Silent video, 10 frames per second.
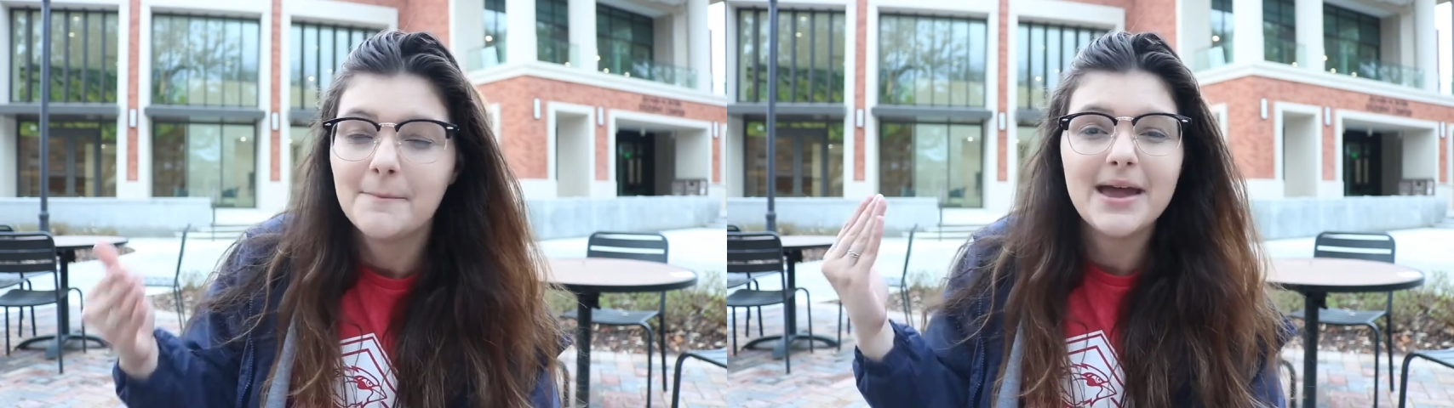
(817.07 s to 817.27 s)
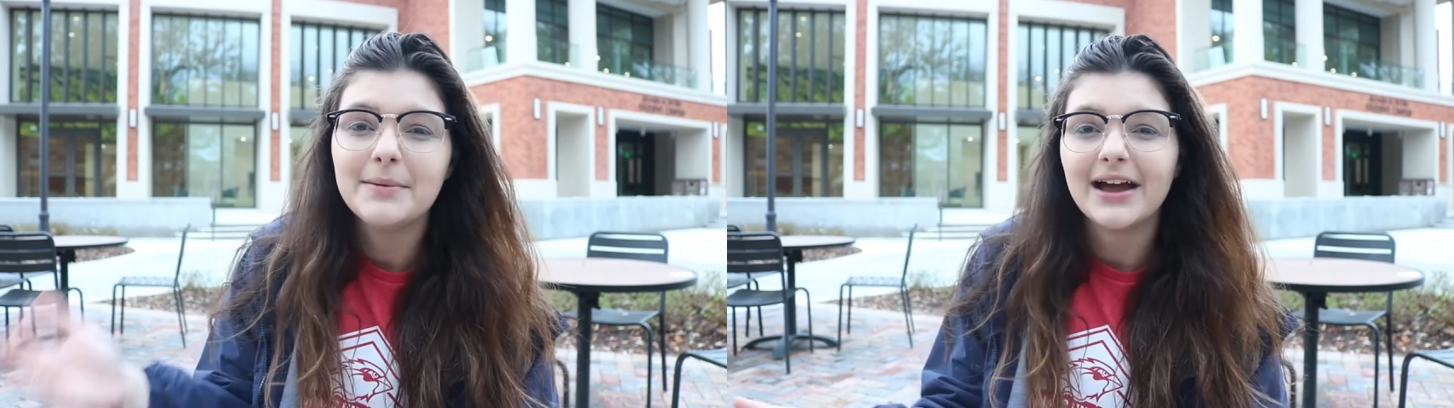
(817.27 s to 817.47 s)

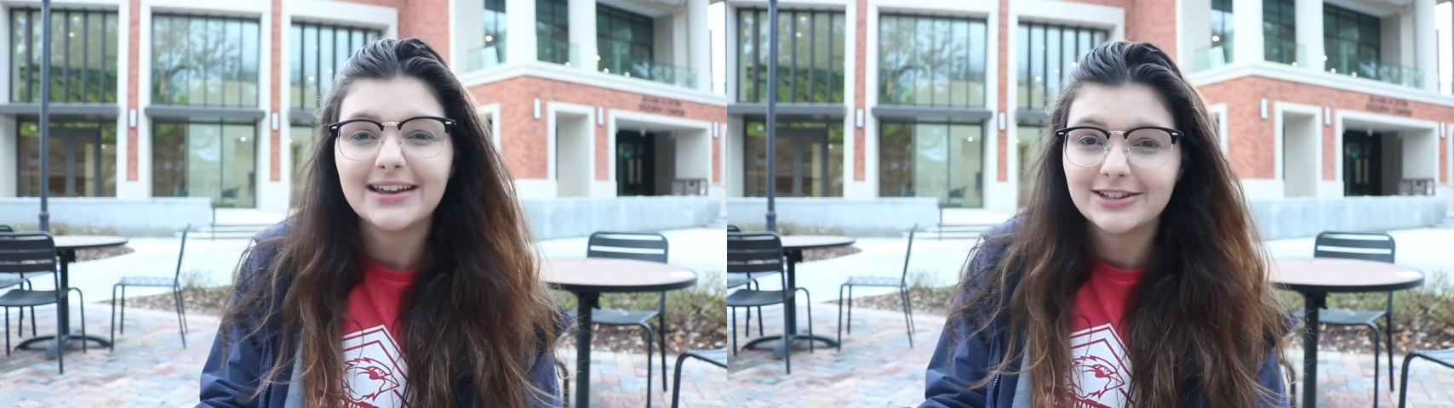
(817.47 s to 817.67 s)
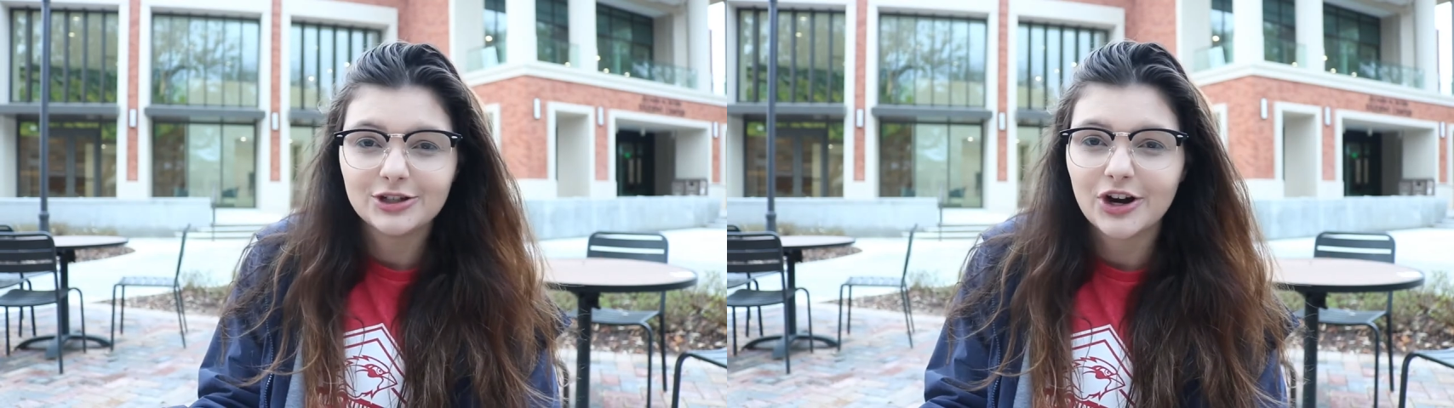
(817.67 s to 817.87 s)
Maybe I
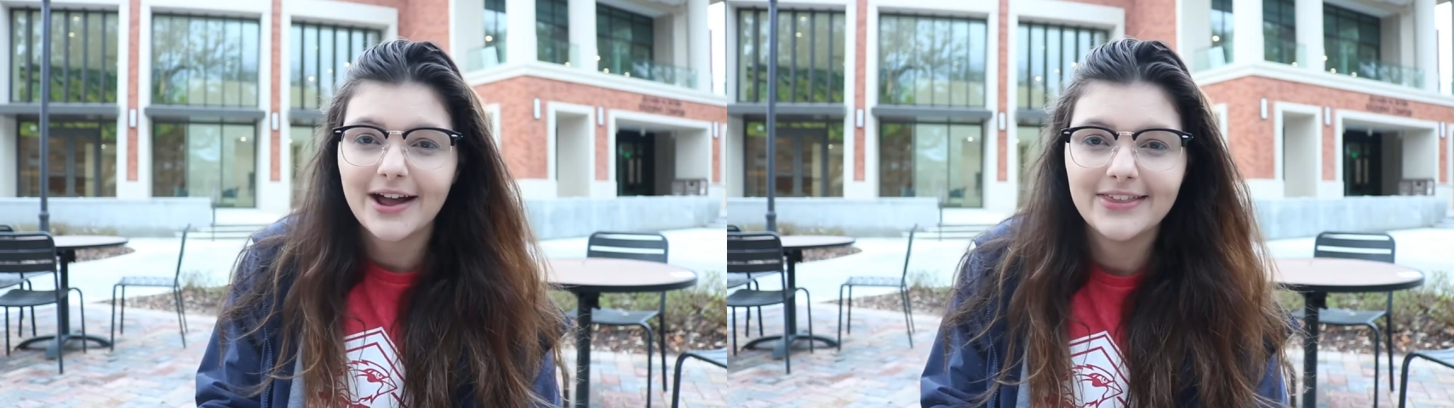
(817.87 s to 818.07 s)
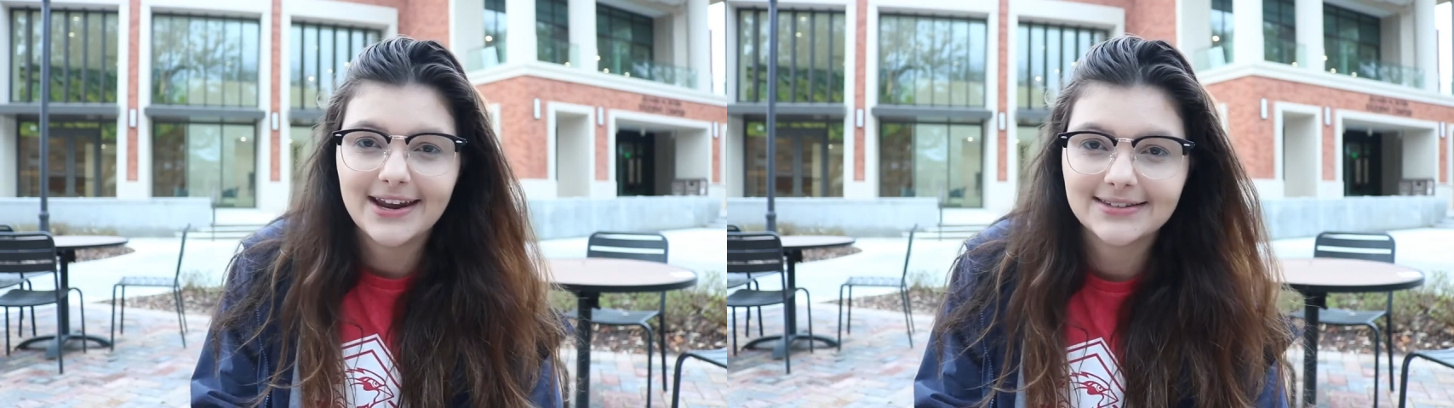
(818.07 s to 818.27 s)
get to
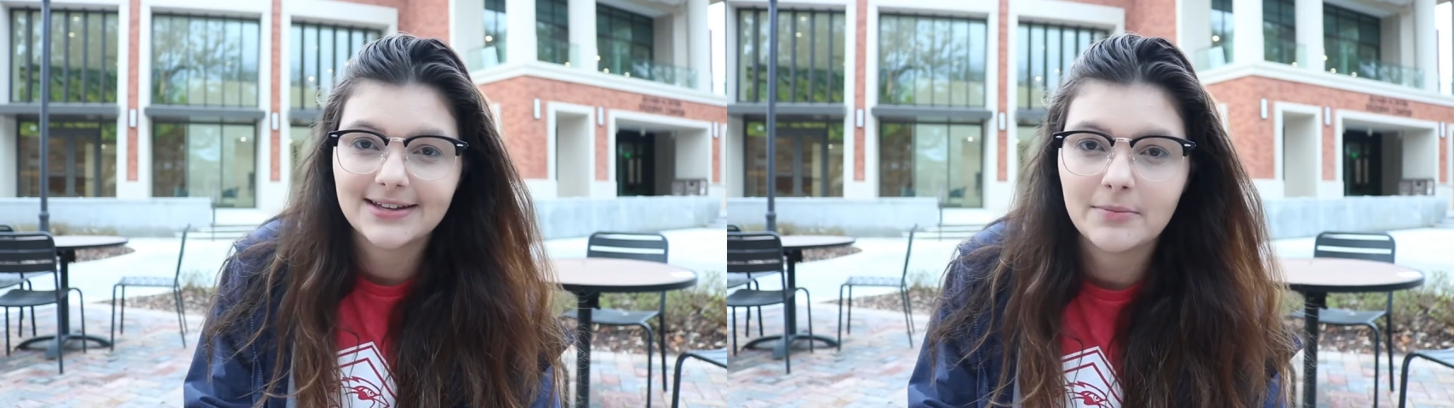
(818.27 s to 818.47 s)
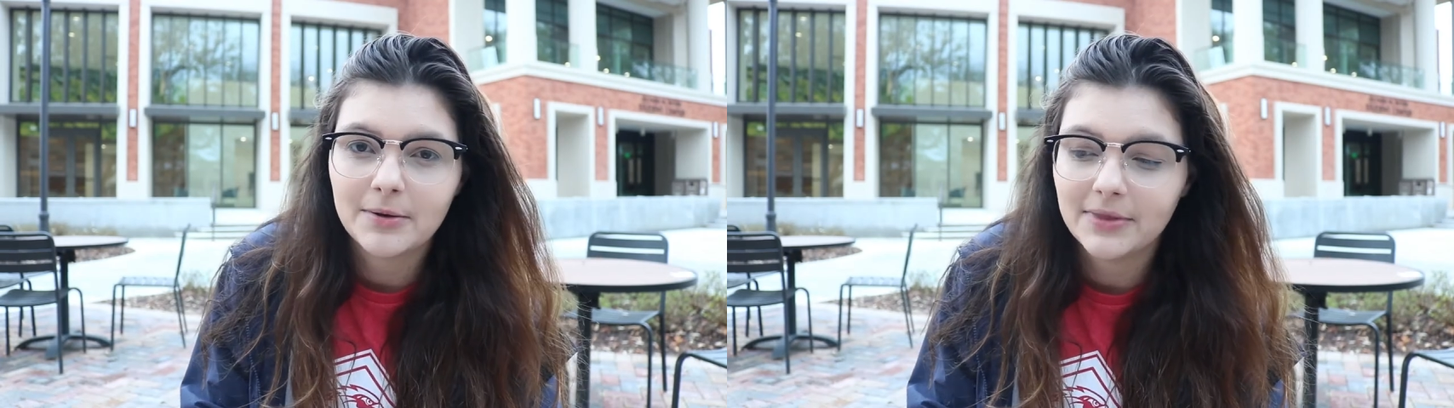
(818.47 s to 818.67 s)
try it the
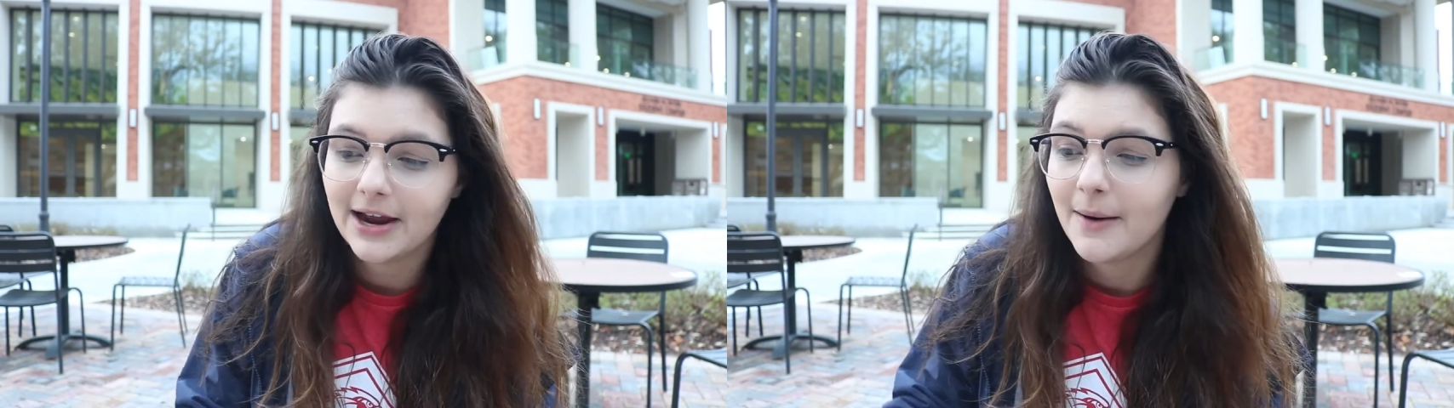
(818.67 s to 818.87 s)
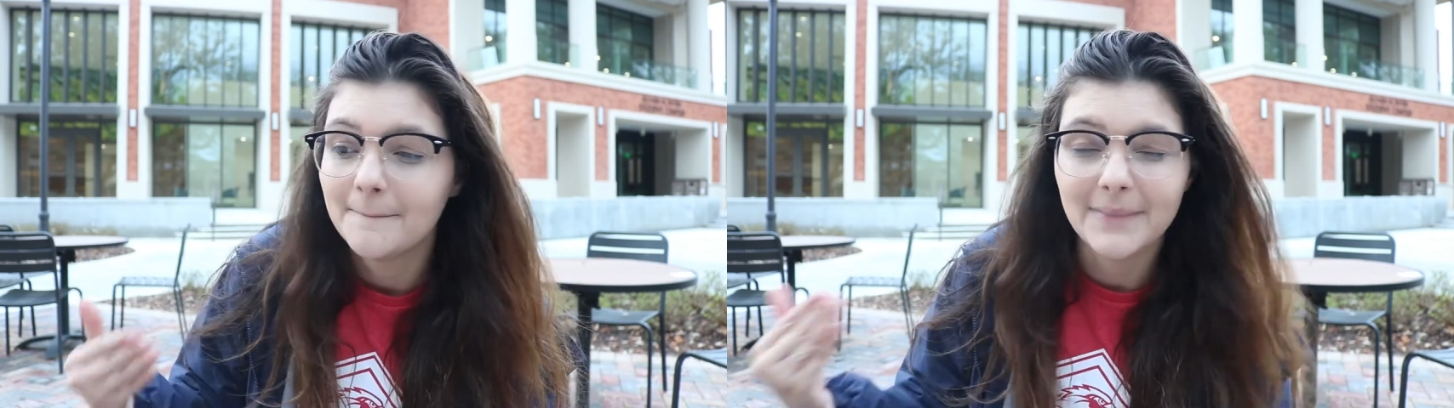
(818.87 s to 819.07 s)
next time I'm there.